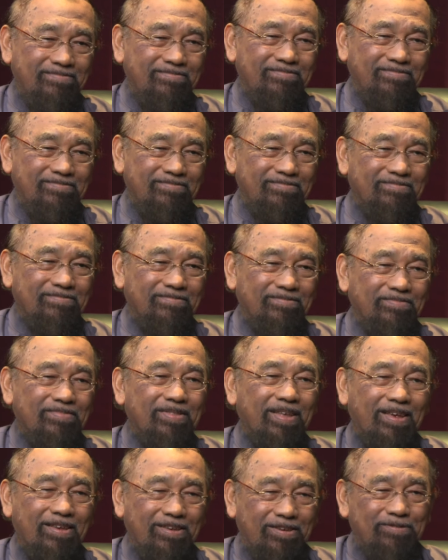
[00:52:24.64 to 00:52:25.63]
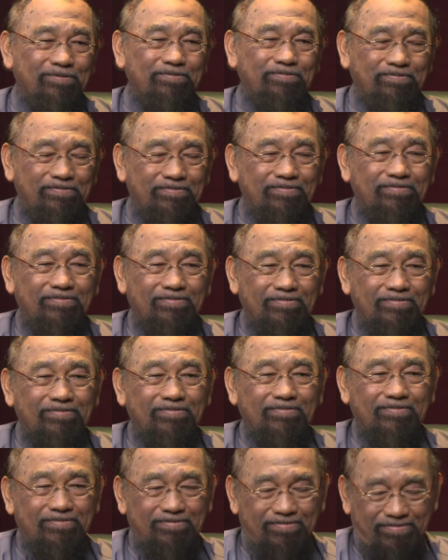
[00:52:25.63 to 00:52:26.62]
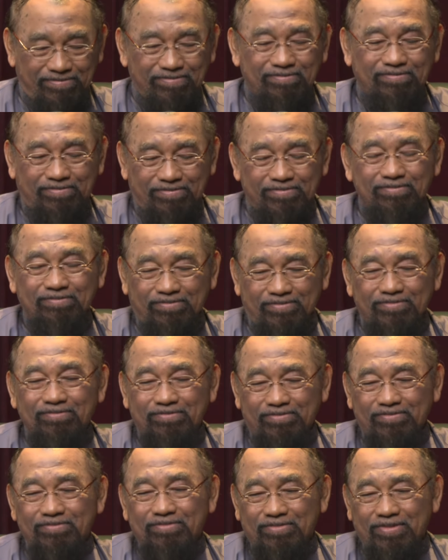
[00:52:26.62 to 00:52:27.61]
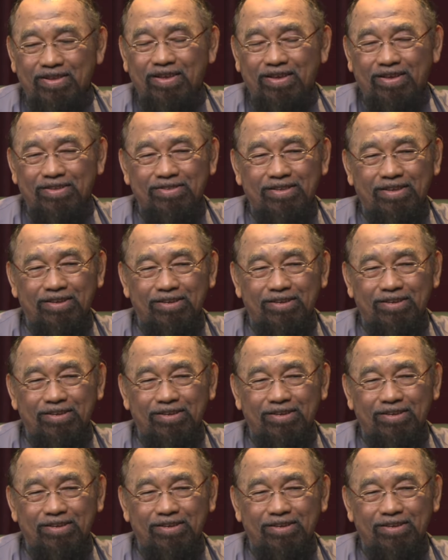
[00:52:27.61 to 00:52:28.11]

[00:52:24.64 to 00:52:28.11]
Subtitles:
you so much as well for being on the show. Thank you, Hazwin,